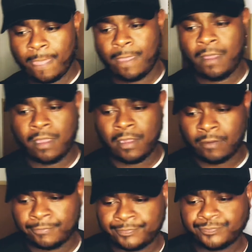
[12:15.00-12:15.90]

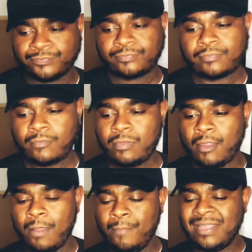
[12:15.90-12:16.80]

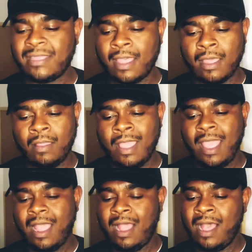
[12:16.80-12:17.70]
but yeah,
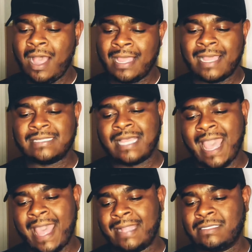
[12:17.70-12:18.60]
I guess I
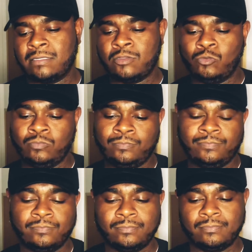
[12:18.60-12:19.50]
had some
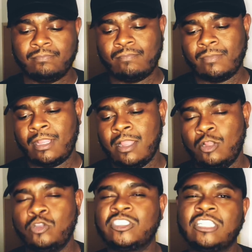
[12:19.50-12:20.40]

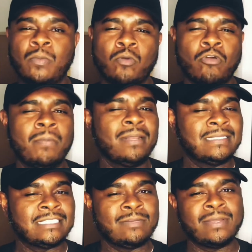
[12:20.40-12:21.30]
little stomach
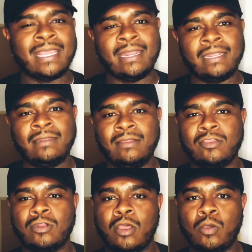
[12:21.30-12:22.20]
rumblings in the beginning,
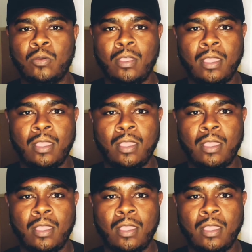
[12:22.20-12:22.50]
you know.